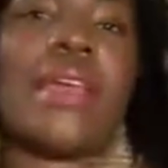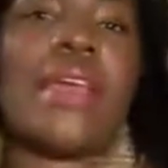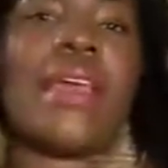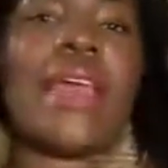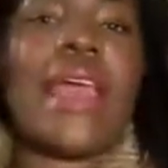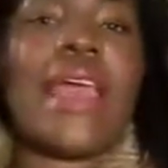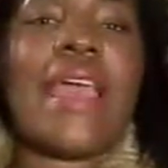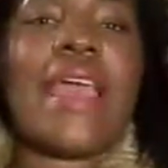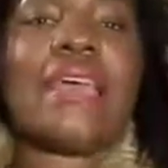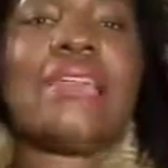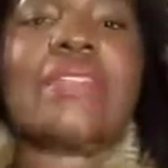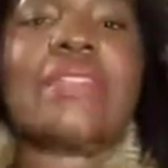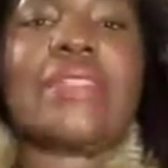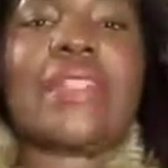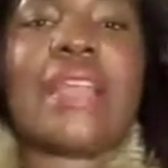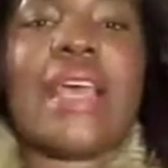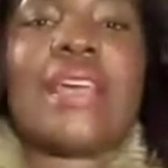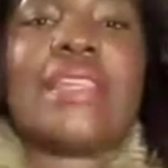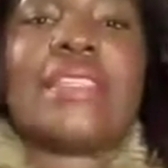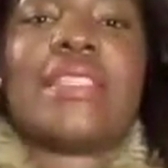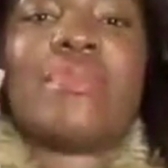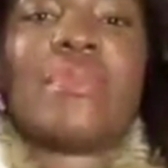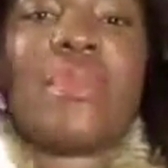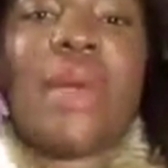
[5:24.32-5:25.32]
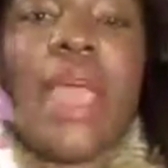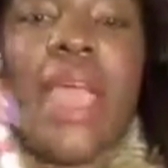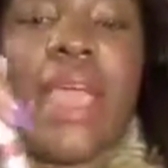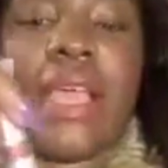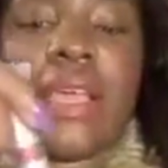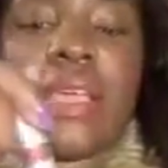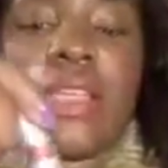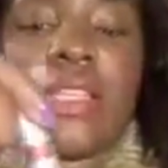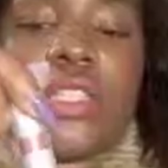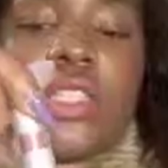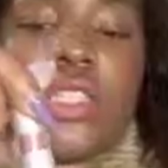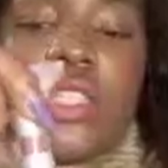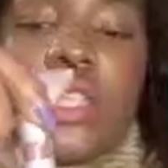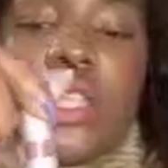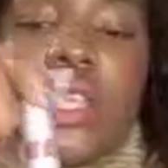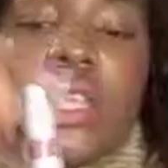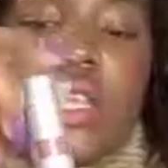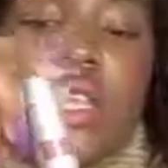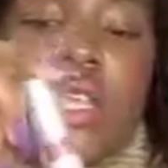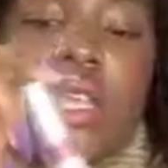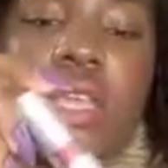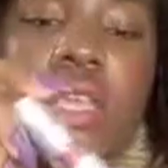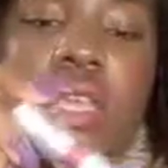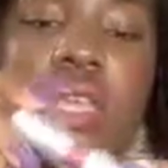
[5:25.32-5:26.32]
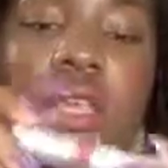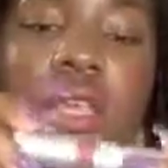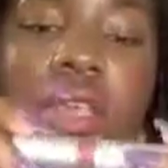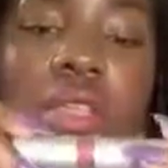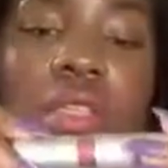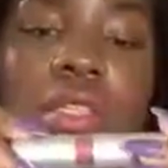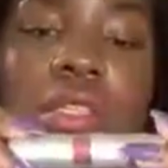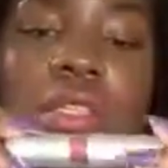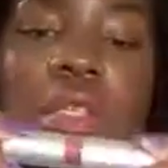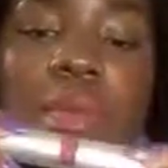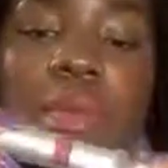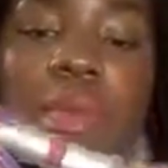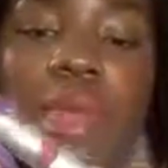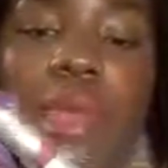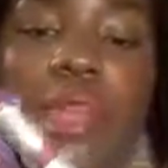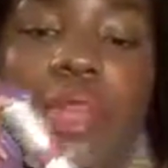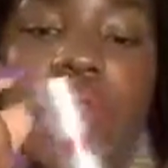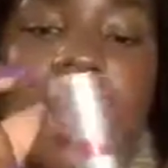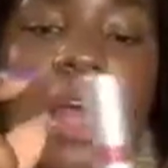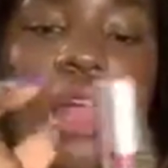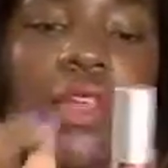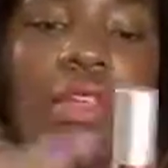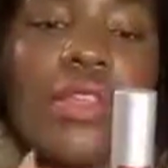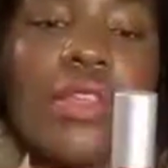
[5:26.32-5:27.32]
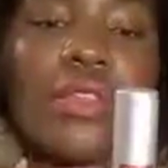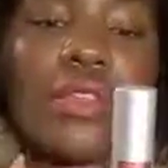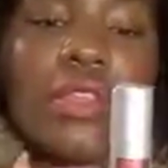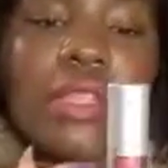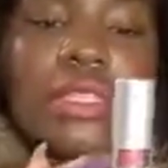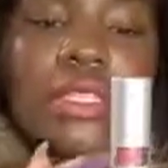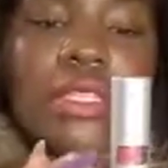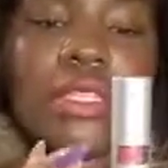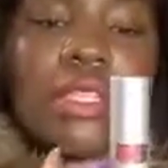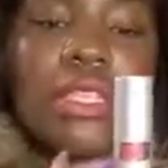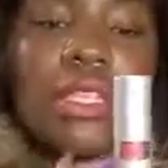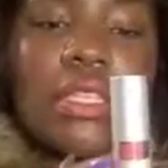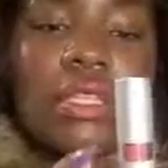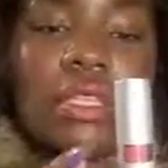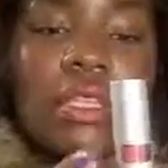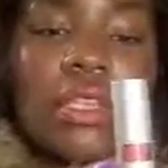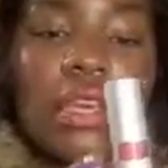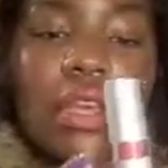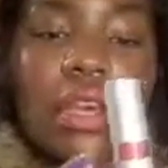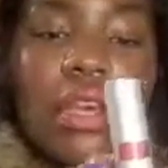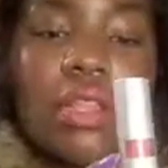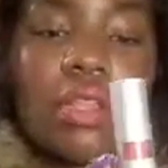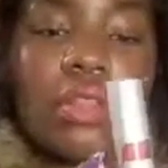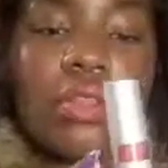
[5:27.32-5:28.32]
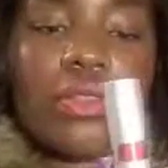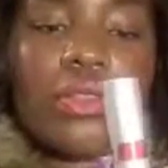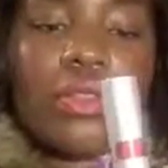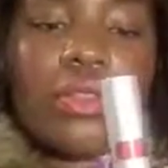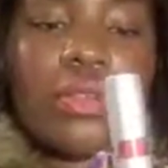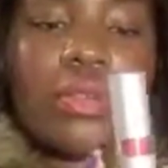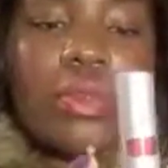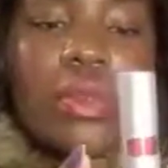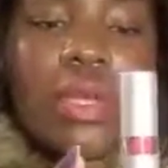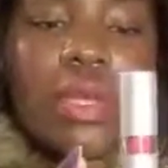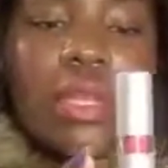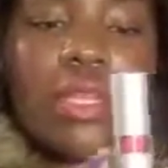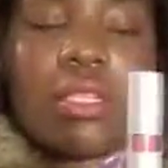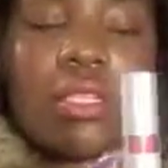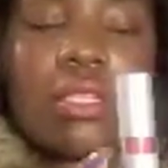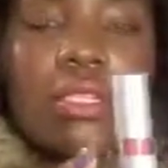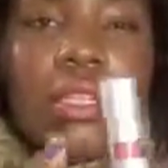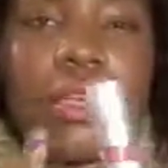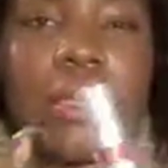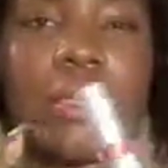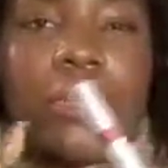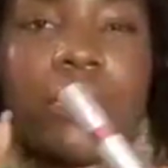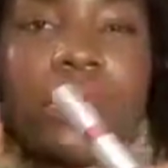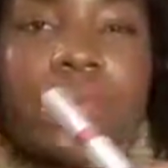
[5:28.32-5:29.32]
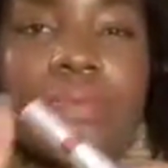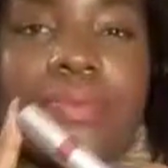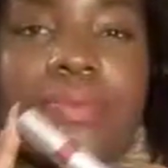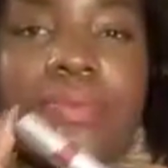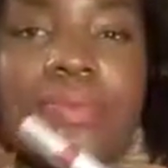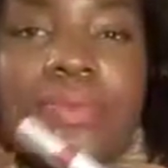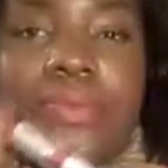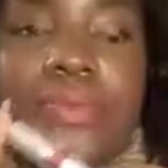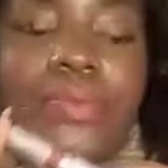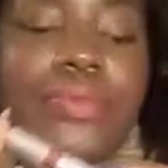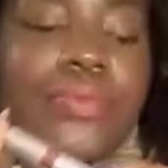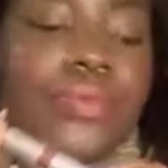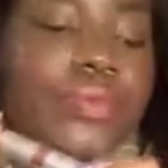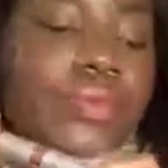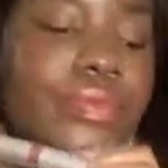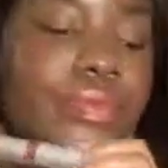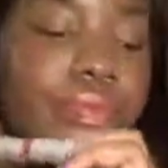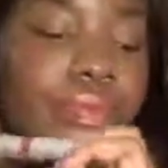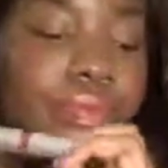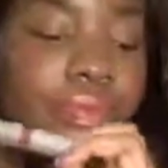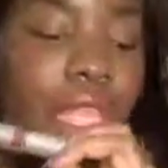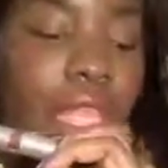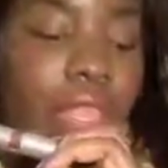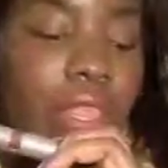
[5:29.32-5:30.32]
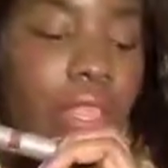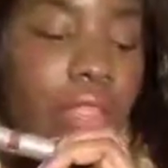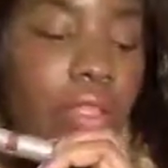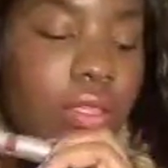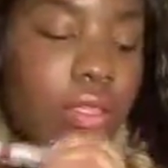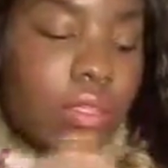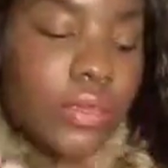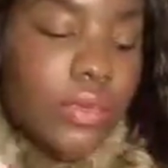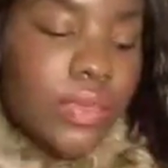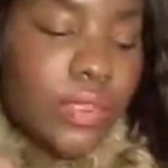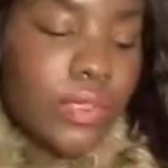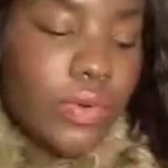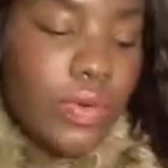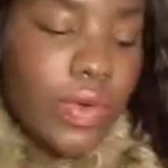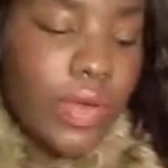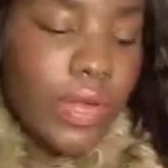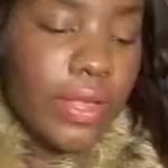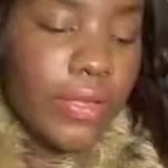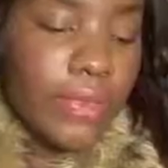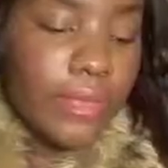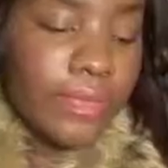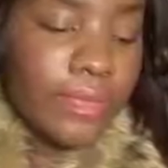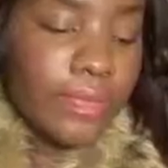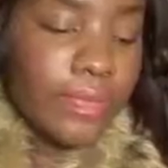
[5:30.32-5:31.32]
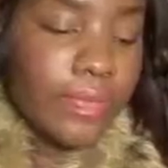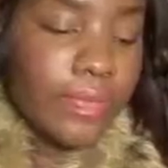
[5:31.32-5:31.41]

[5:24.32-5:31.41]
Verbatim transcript: it has nice packaging to be a dollar you can see the color through it so I thought this was great